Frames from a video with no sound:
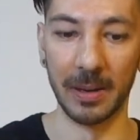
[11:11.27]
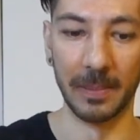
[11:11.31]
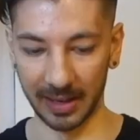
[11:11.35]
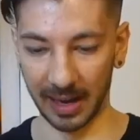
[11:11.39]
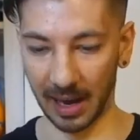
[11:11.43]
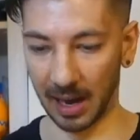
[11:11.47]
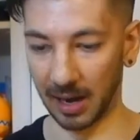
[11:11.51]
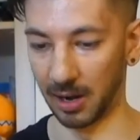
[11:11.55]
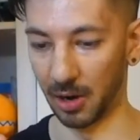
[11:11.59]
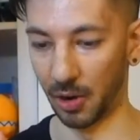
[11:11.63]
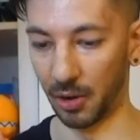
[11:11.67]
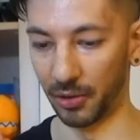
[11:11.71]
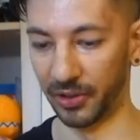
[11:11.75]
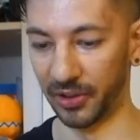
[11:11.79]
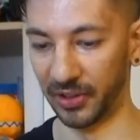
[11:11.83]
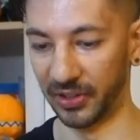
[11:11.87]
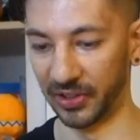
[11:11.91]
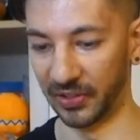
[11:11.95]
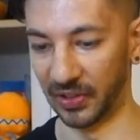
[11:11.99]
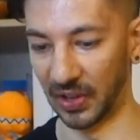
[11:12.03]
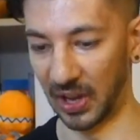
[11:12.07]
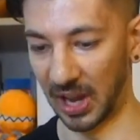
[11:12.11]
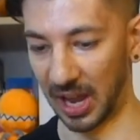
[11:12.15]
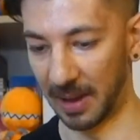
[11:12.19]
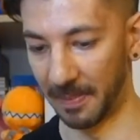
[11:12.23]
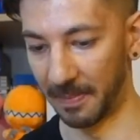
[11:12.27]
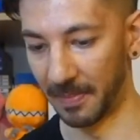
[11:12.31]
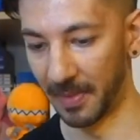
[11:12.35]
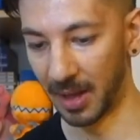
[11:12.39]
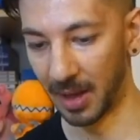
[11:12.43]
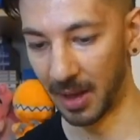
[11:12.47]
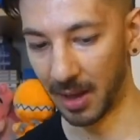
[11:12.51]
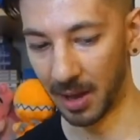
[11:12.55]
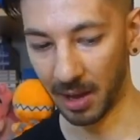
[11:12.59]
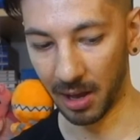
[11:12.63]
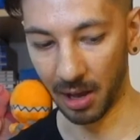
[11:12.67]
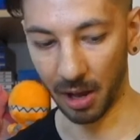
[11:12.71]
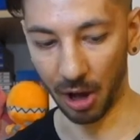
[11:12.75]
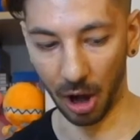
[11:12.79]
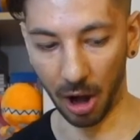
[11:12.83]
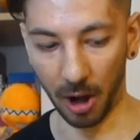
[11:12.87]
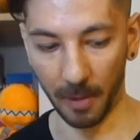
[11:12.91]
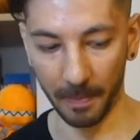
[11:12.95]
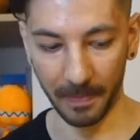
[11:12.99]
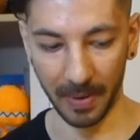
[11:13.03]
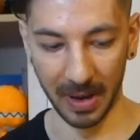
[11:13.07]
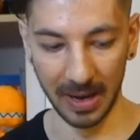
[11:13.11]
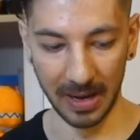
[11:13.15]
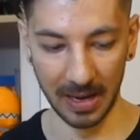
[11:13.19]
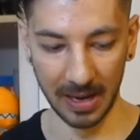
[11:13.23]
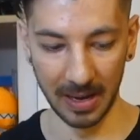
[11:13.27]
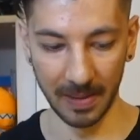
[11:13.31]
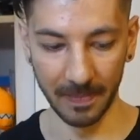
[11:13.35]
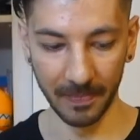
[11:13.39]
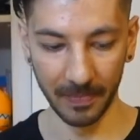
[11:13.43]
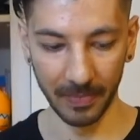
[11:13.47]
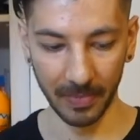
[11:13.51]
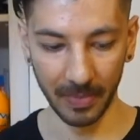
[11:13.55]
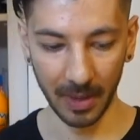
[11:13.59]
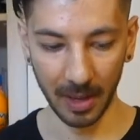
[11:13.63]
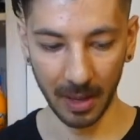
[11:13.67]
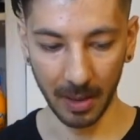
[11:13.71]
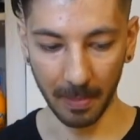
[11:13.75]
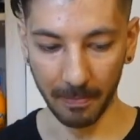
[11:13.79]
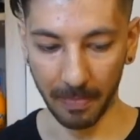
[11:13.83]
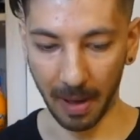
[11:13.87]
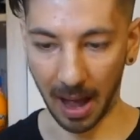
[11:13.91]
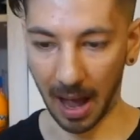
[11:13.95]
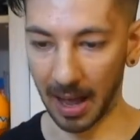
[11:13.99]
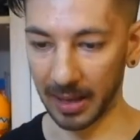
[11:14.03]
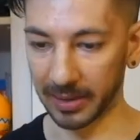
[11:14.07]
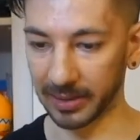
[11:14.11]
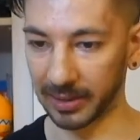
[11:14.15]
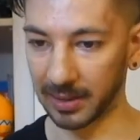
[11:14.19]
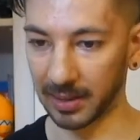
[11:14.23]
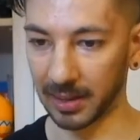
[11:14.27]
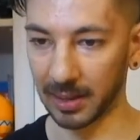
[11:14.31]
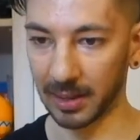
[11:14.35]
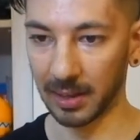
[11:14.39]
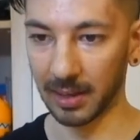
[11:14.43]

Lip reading: They are not the same company, but